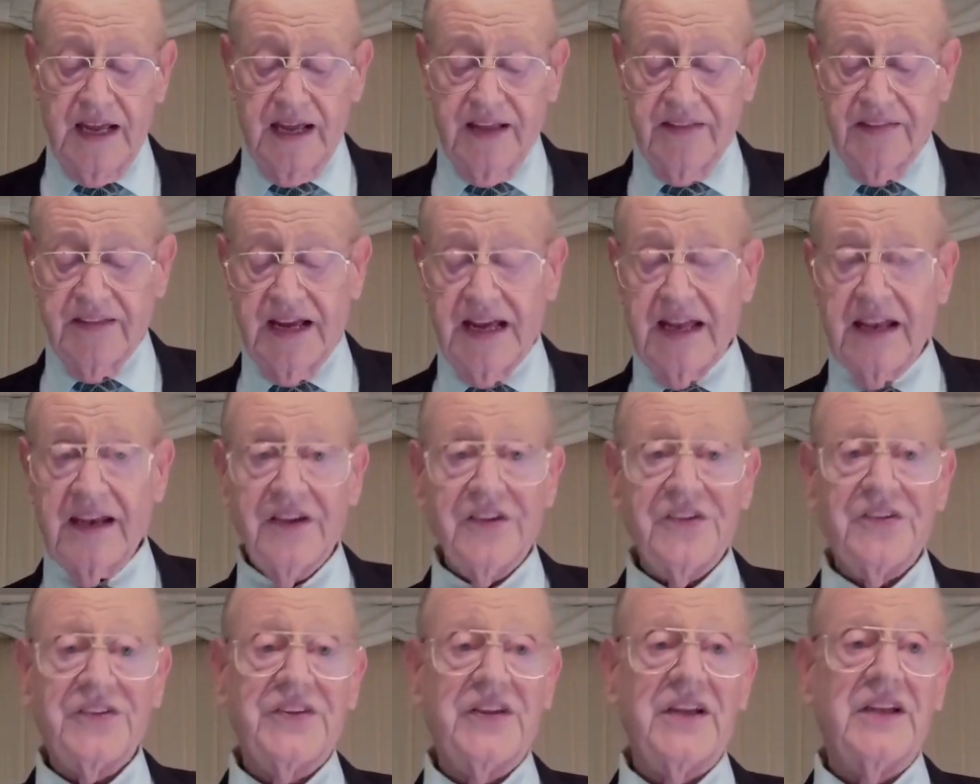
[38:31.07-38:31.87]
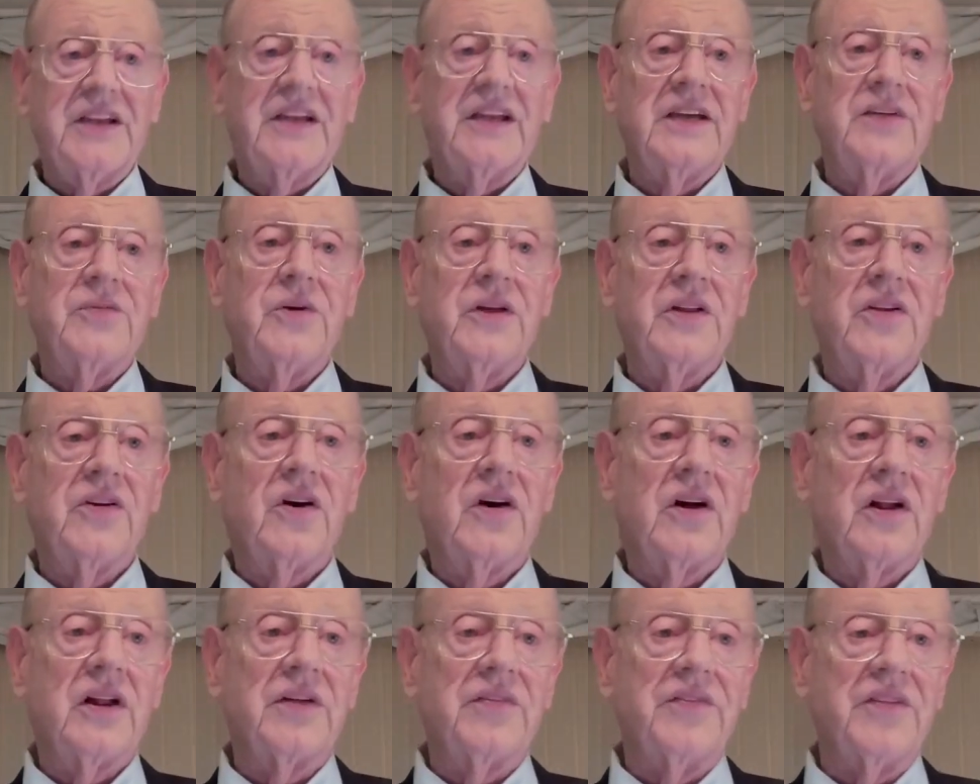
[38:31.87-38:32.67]
and that is that with
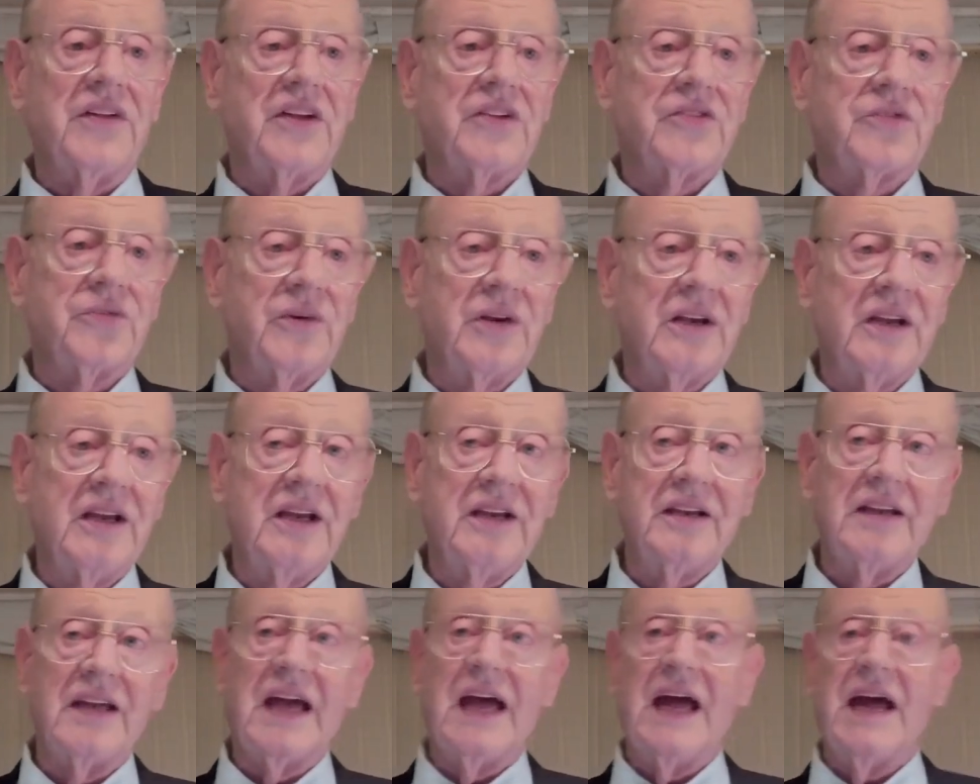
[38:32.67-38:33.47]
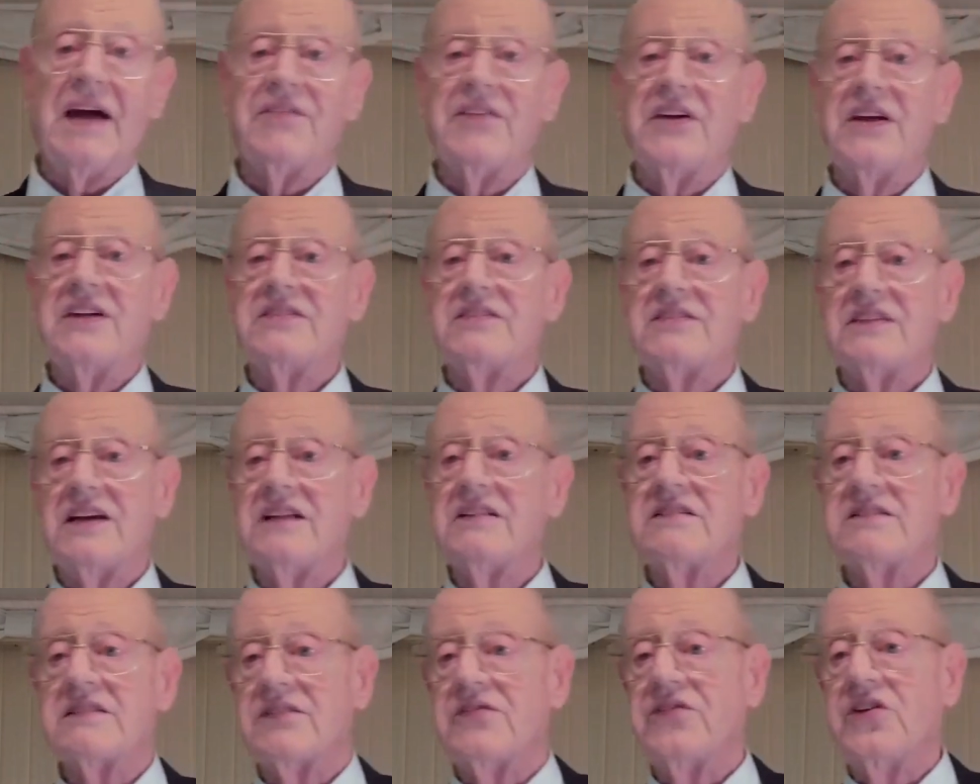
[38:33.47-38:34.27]
all of this, we need to have a
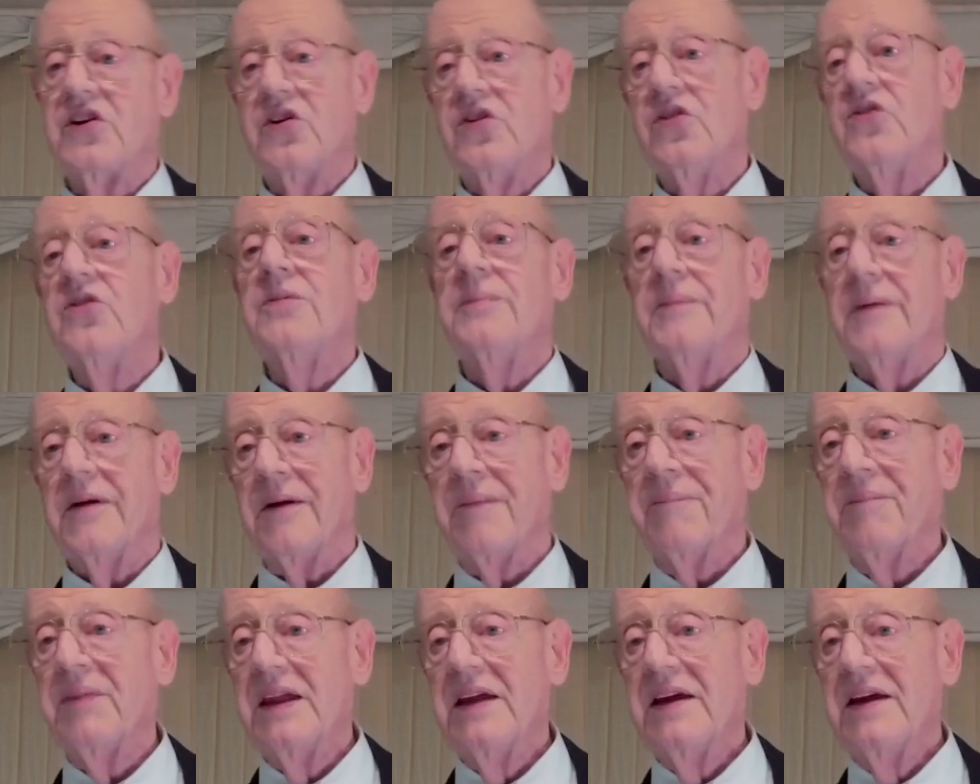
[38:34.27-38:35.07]
sense of humor.